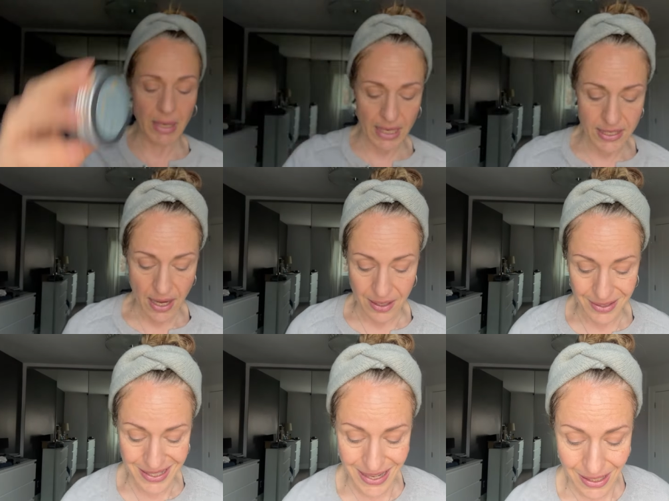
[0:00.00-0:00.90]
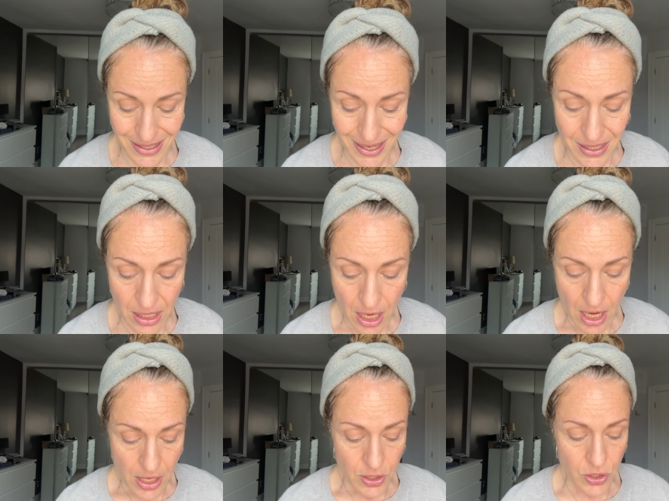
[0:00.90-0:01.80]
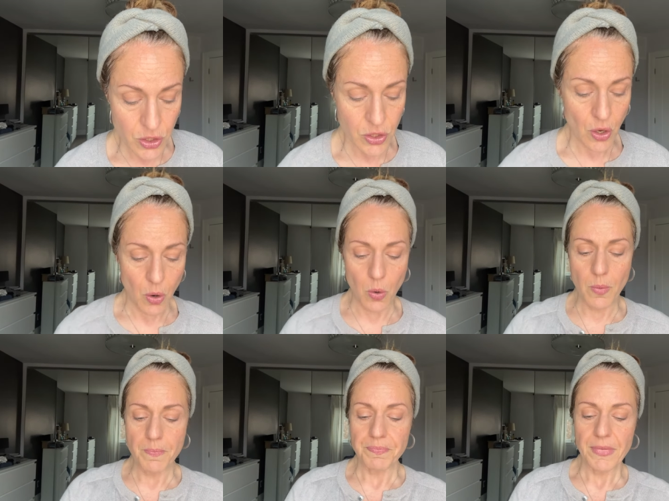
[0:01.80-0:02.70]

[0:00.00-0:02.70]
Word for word: is unscented so